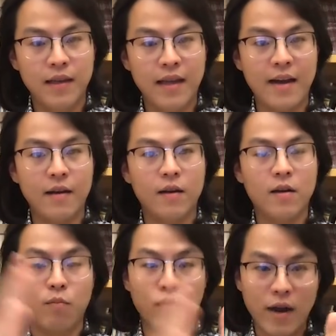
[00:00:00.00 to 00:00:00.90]
get
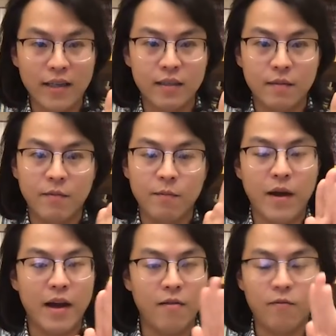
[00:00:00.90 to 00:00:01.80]
compressed
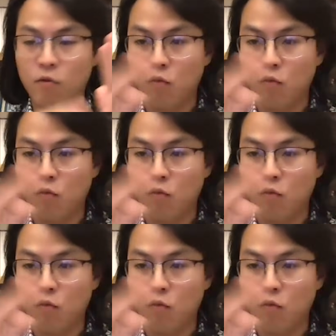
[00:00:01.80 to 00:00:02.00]
by